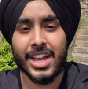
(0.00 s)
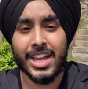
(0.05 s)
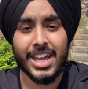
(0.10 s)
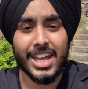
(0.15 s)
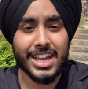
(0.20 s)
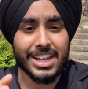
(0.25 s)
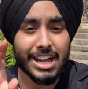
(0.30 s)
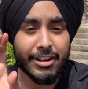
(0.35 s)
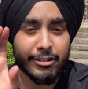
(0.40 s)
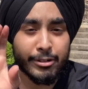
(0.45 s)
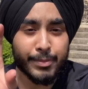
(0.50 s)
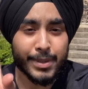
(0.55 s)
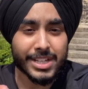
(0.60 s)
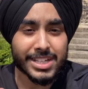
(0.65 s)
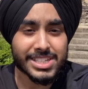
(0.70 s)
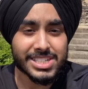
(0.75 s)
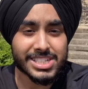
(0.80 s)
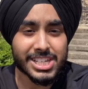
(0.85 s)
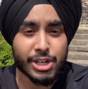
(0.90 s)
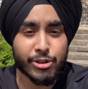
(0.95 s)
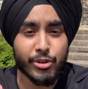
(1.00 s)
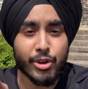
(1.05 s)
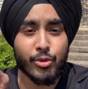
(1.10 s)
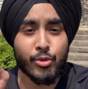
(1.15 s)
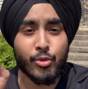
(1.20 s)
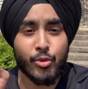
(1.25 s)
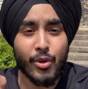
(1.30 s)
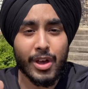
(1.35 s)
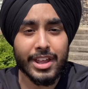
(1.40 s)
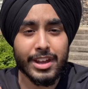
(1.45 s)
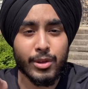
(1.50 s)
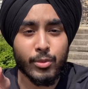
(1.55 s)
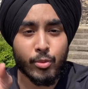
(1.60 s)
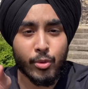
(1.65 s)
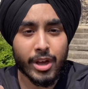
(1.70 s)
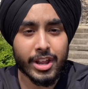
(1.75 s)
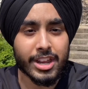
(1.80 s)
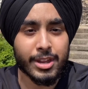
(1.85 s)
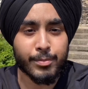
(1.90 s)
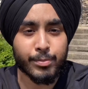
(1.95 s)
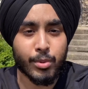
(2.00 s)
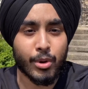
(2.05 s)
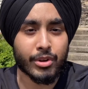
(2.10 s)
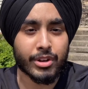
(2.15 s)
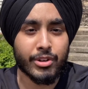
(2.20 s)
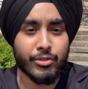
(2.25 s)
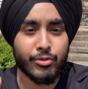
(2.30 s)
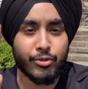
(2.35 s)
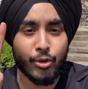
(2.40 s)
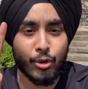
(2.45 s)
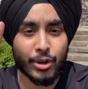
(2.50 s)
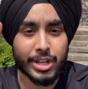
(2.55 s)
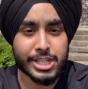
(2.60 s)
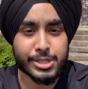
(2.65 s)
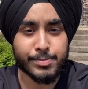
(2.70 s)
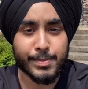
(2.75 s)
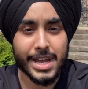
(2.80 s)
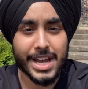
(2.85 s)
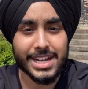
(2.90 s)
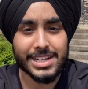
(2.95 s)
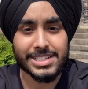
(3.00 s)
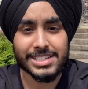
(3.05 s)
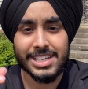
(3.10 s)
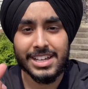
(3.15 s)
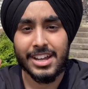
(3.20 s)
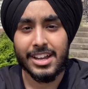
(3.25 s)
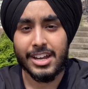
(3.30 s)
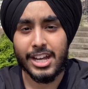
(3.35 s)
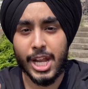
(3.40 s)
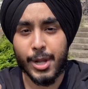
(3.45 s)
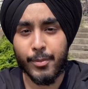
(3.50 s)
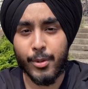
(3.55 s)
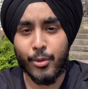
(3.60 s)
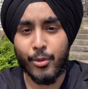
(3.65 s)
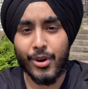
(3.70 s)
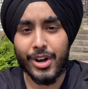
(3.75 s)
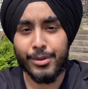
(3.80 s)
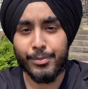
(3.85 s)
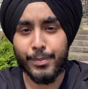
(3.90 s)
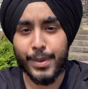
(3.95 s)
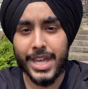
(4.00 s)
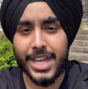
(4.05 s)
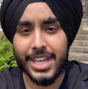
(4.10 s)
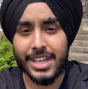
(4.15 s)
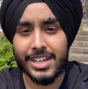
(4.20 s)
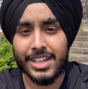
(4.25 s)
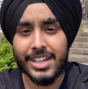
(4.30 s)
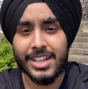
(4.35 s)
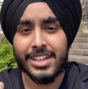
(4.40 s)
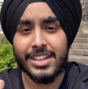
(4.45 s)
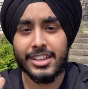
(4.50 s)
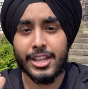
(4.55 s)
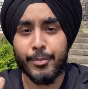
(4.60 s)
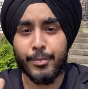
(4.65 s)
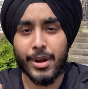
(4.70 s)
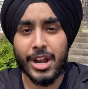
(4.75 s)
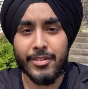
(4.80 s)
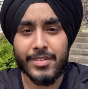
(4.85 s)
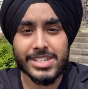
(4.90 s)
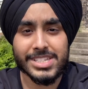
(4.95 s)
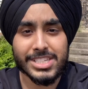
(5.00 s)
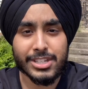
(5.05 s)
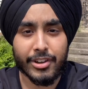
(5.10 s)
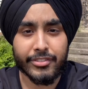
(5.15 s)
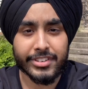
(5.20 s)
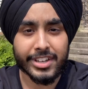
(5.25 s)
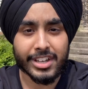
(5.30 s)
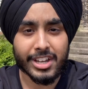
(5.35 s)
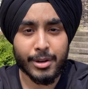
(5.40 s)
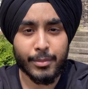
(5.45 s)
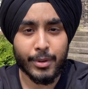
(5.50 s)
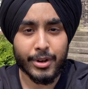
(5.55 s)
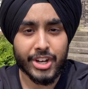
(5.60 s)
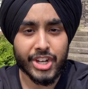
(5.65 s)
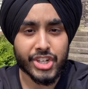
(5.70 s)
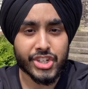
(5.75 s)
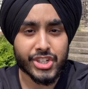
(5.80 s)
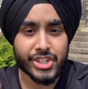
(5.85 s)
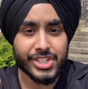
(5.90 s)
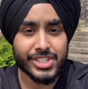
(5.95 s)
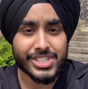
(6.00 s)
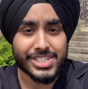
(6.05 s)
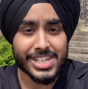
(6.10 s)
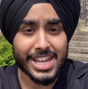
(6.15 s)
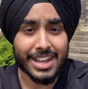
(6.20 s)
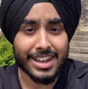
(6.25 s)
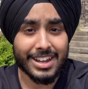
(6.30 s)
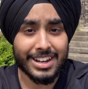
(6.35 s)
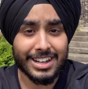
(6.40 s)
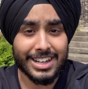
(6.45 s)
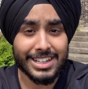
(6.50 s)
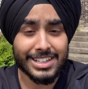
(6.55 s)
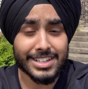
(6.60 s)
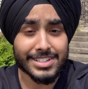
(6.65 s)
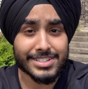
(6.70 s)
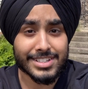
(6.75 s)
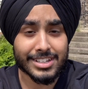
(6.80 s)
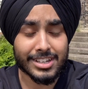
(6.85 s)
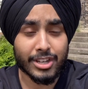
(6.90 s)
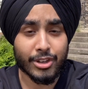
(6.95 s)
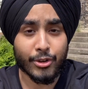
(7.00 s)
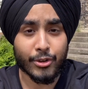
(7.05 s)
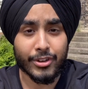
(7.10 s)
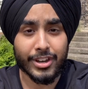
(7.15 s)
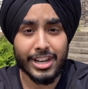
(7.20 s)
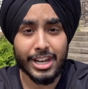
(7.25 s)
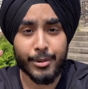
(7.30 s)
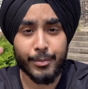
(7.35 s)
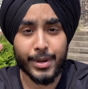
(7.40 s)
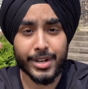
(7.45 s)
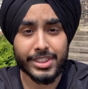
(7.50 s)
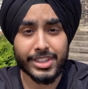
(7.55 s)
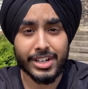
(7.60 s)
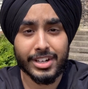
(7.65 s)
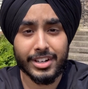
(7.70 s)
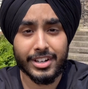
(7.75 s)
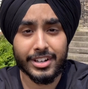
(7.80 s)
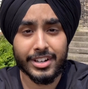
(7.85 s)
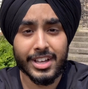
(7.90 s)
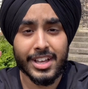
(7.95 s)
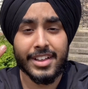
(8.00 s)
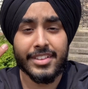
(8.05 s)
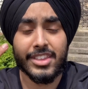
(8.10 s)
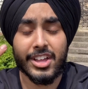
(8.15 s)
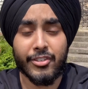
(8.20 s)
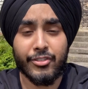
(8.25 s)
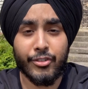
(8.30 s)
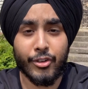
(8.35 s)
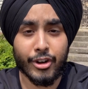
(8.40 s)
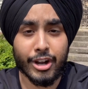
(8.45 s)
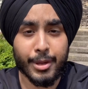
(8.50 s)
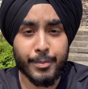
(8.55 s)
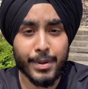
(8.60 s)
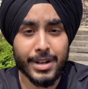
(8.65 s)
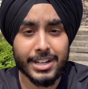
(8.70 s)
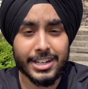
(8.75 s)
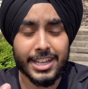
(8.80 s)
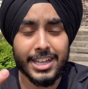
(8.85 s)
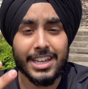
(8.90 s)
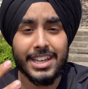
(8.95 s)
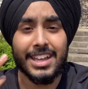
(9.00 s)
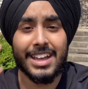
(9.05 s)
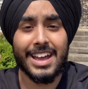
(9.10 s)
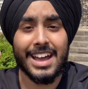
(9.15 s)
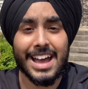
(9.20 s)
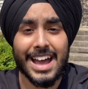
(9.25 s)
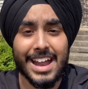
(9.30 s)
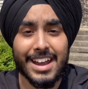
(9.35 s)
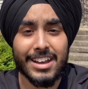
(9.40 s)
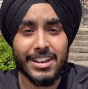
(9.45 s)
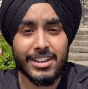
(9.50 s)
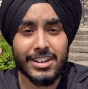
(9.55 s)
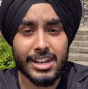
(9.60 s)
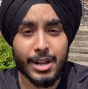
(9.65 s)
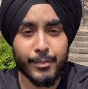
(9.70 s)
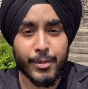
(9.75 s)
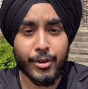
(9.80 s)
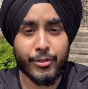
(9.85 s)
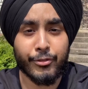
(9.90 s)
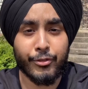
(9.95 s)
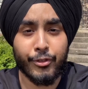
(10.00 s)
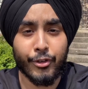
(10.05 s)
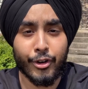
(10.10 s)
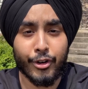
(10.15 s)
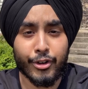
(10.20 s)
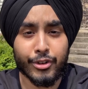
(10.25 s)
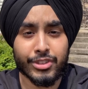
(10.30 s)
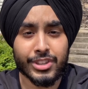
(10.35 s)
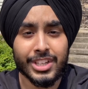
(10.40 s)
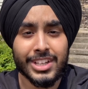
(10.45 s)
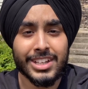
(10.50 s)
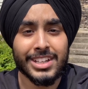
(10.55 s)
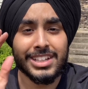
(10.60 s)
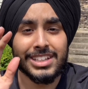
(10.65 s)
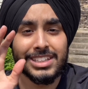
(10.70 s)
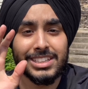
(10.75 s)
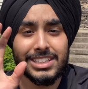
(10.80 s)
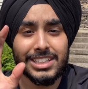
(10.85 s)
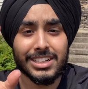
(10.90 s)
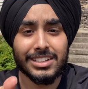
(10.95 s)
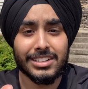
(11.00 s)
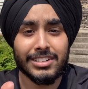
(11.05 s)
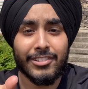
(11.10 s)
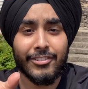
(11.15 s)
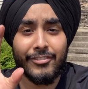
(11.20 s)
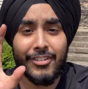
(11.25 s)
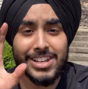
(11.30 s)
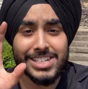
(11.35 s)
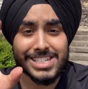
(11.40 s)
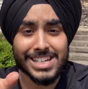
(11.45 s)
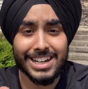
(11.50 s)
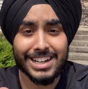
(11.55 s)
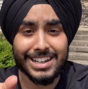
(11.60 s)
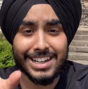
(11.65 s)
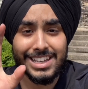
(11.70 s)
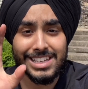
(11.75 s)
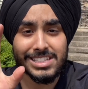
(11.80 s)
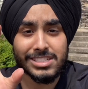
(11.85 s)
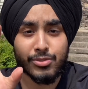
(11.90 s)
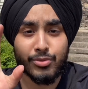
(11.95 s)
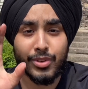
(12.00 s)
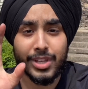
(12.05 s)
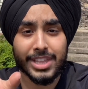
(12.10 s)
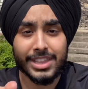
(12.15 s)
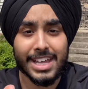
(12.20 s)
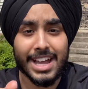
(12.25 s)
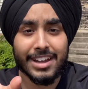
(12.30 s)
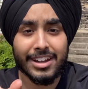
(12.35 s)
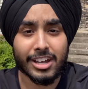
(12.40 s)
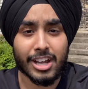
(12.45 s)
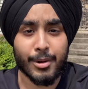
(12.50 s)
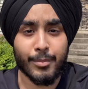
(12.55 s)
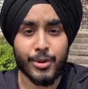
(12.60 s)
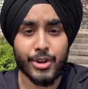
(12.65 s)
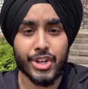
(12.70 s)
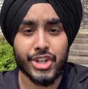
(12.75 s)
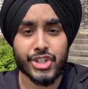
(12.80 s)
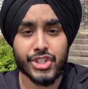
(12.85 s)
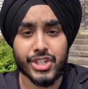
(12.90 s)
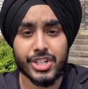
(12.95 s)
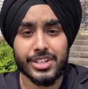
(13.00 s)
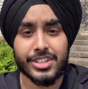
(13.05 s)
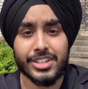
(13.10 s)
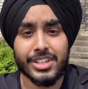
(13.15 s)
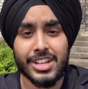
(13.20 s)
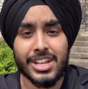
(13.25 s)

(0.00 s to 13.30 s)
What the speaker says: Here I will be considering very important four aspects. Number one being the privacy of the accommodation, secondly the security, number third the affordability, and number fourth the facilities with that accommodation.